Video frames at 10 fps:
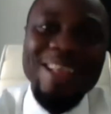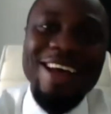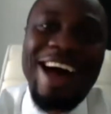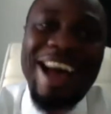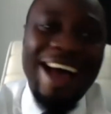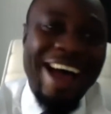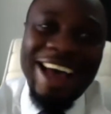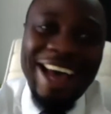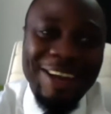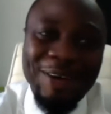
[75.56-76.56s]

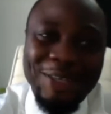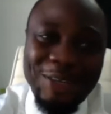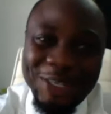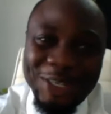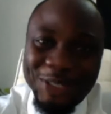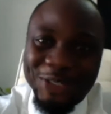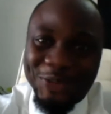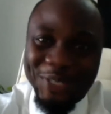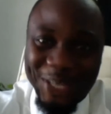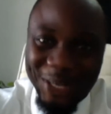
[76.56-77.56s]
I don't want to continue
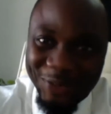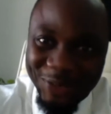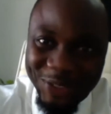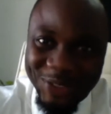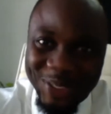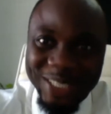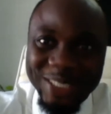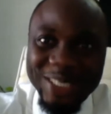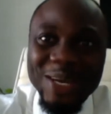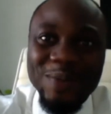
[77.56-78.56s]
to read all of those
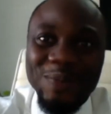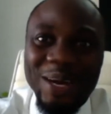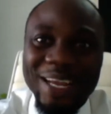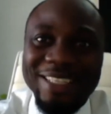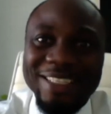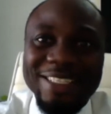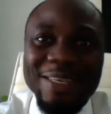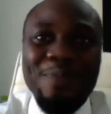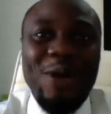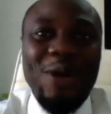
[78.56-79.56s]
things, but it is
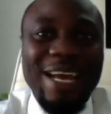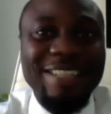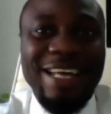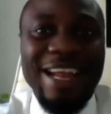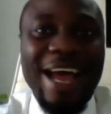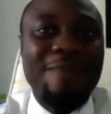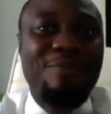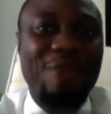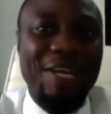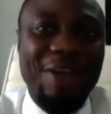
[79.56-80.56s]
important that I
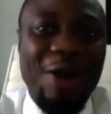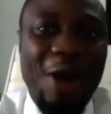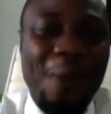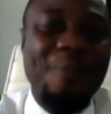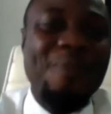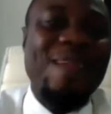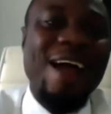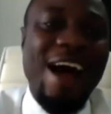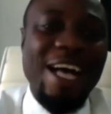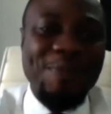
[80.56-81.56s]
bring up
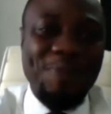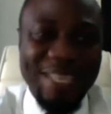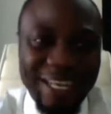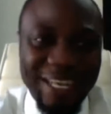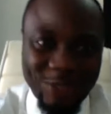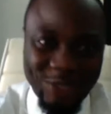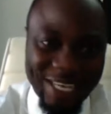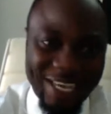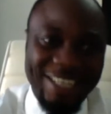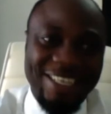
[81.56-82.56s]
our speakers
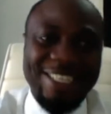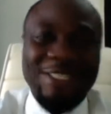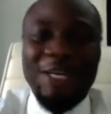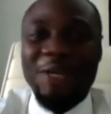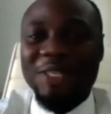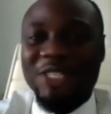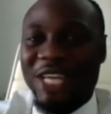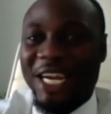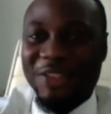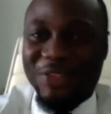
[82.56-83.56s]
today. He's going to be
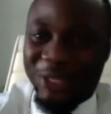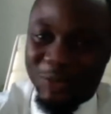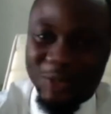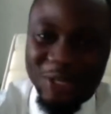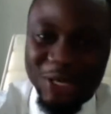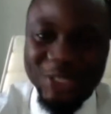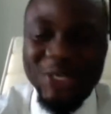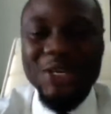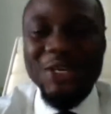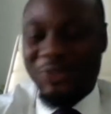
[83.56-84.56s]
sharing thoughts with us
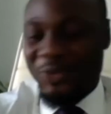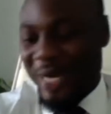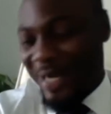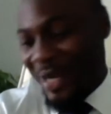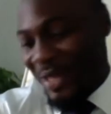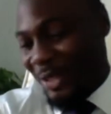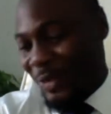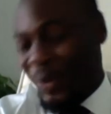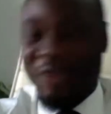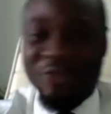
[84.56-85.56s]
for another
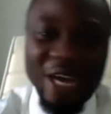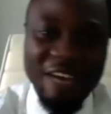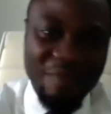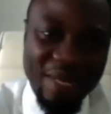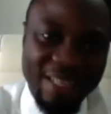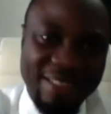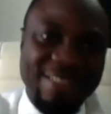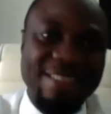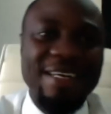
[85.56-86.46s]
25 minutes,